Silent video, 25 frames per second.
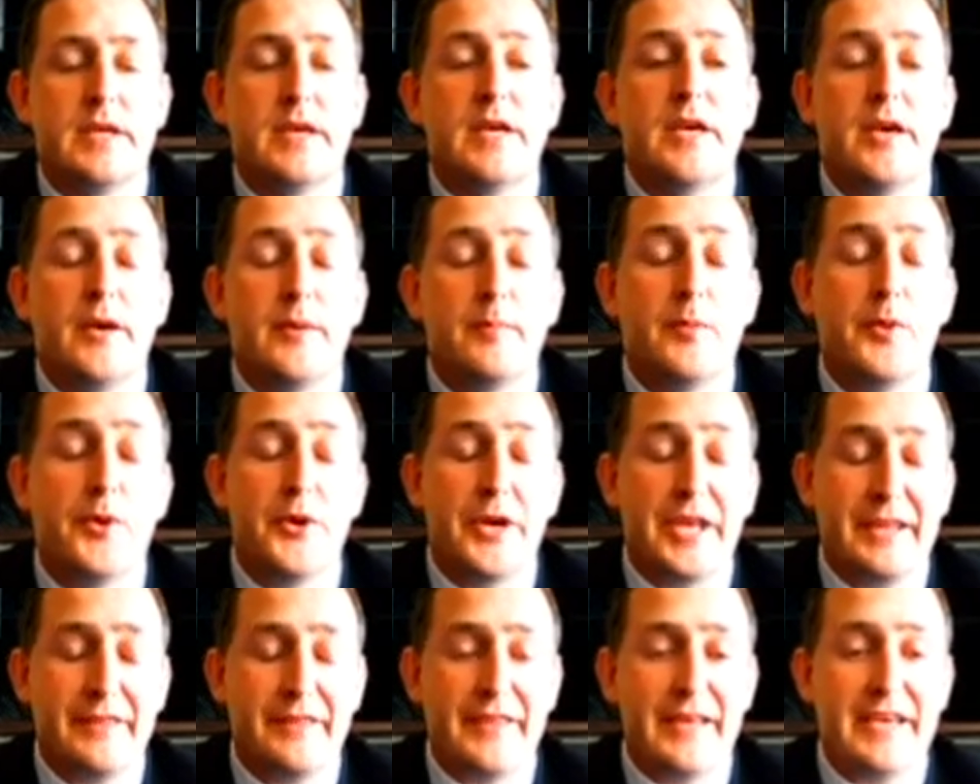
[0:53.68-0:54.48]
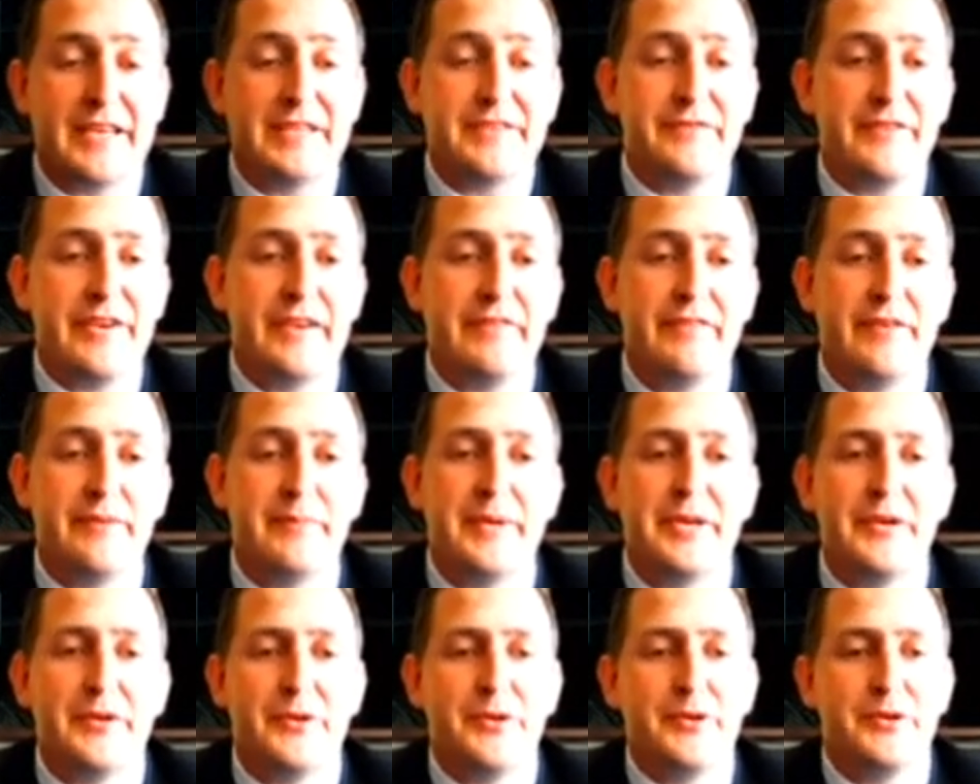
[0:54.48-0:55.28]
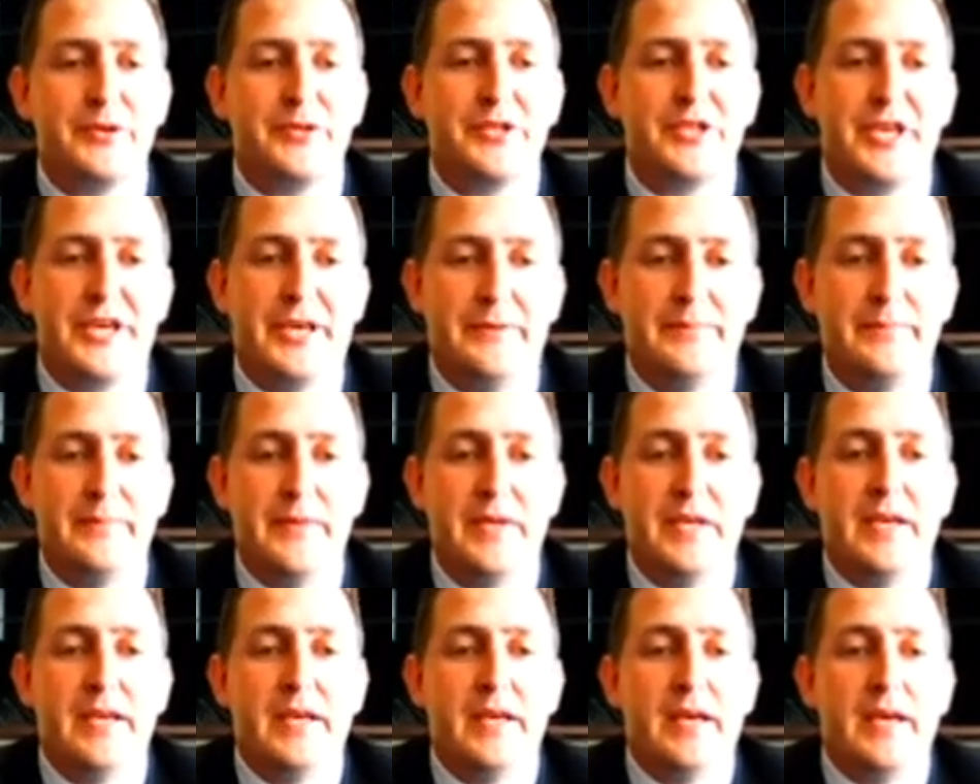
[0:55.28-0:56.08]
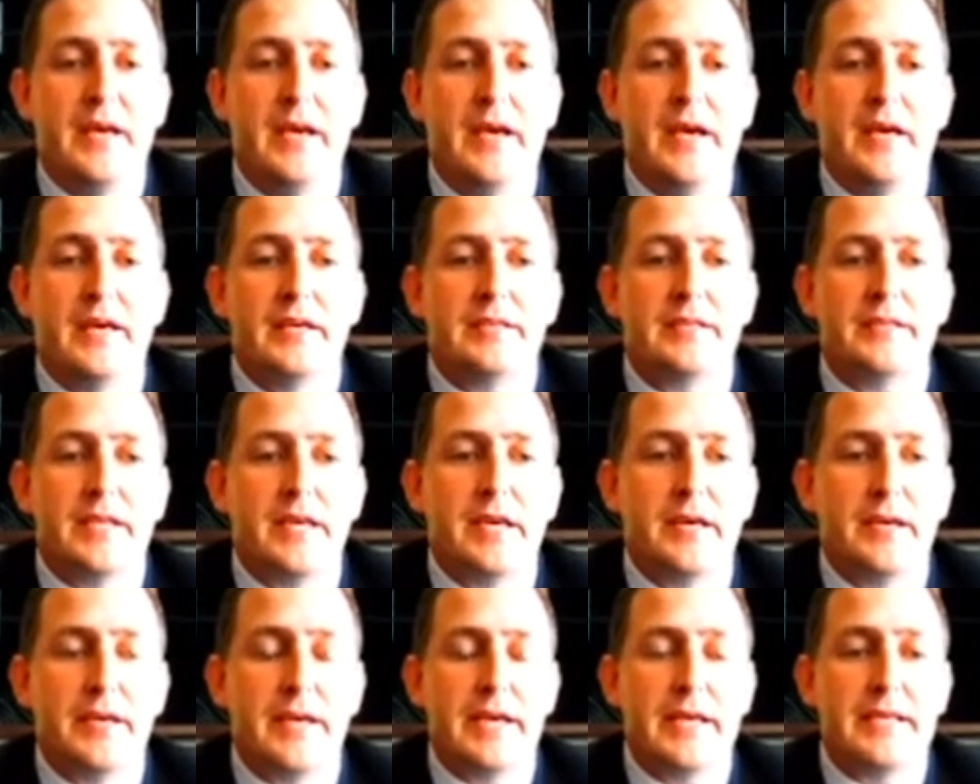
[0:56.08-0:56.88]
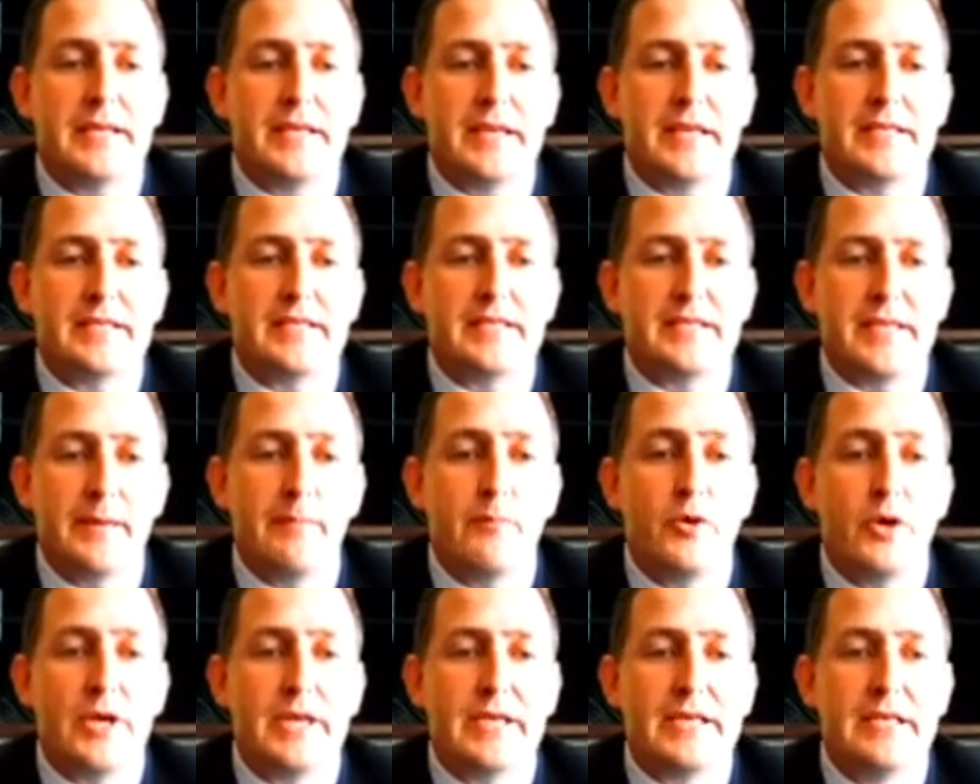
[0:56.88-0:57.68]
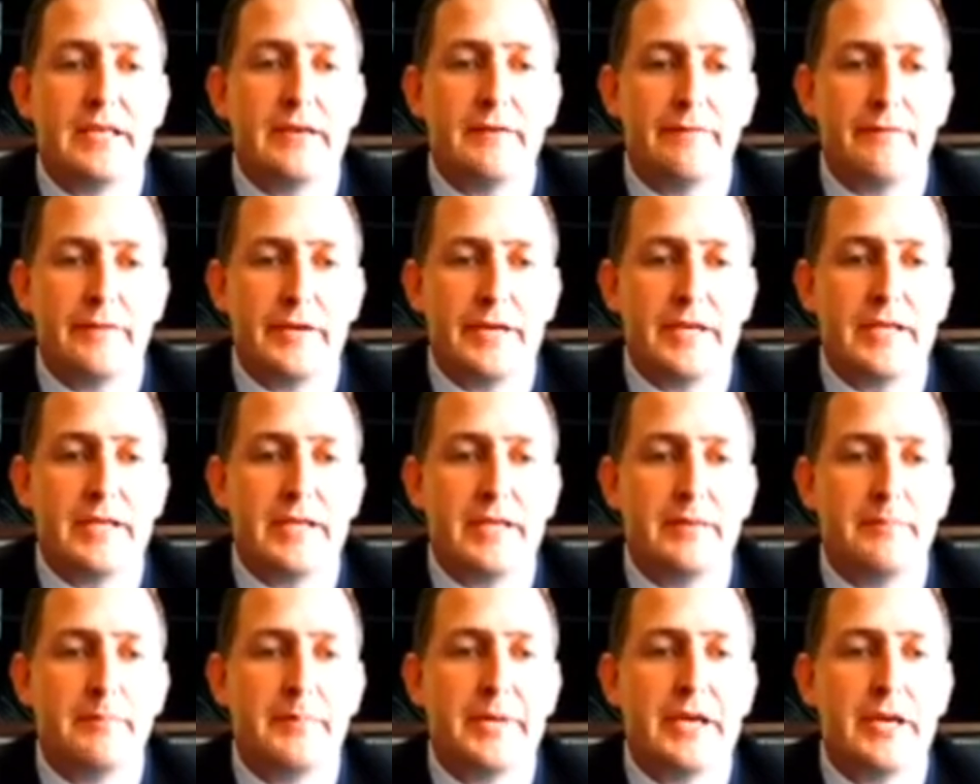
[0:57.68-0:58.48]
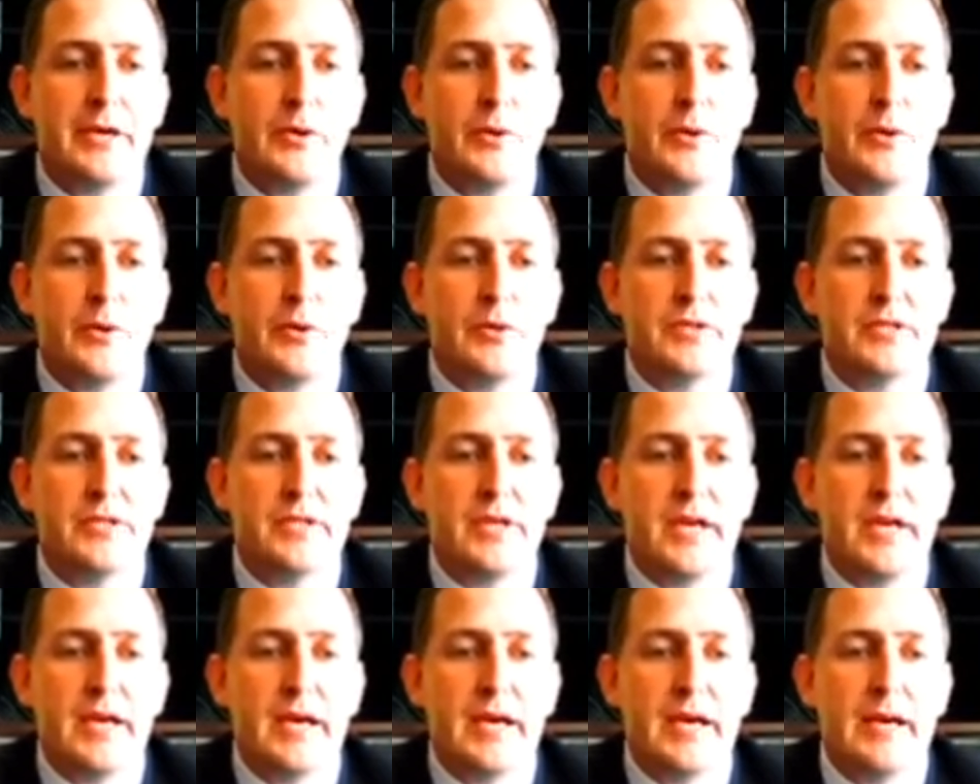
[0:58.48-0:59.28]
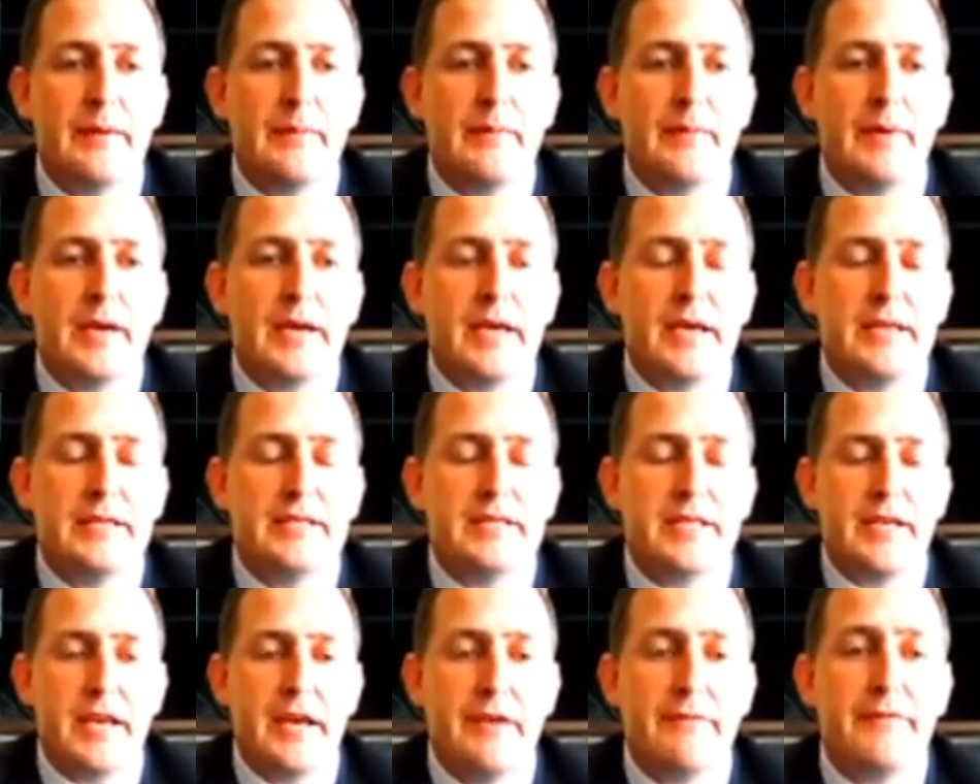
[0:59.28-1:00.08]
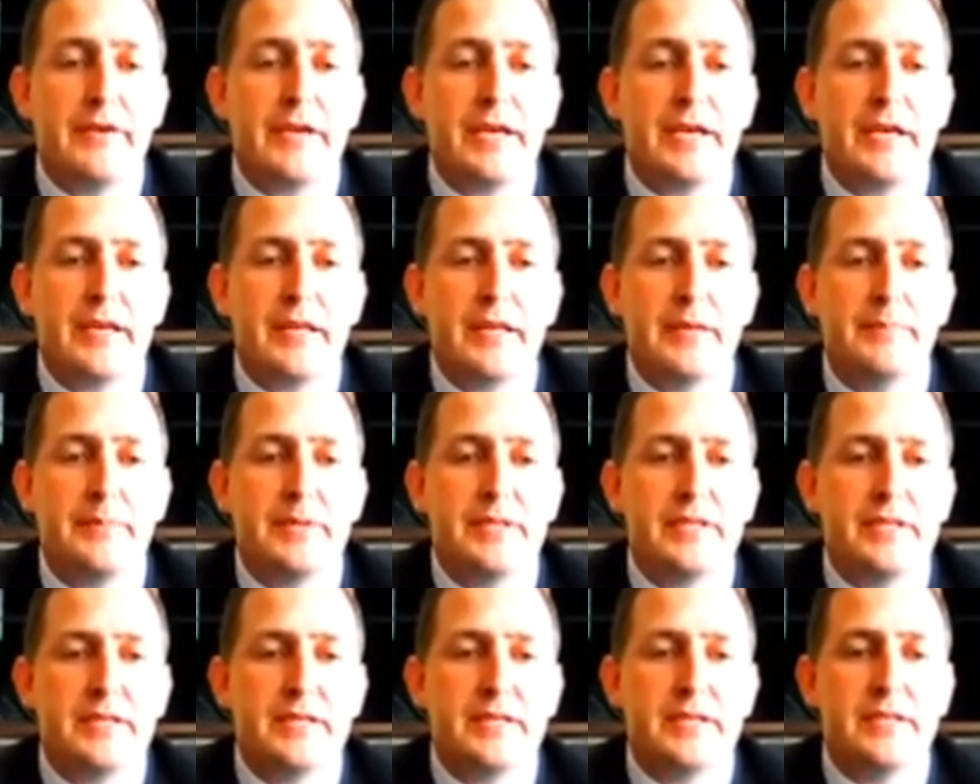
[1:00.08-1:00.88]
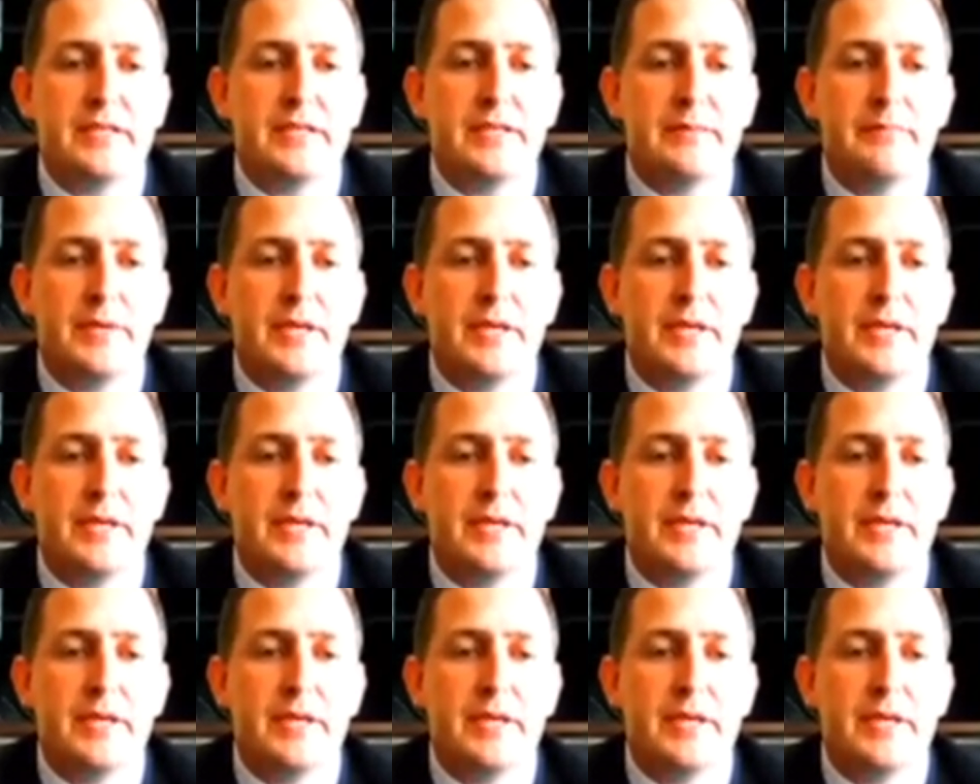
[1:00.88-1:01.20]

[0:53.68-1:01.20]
Morning, thanks for having me on your show. So it's somewhat different because in South Africa the position's a bit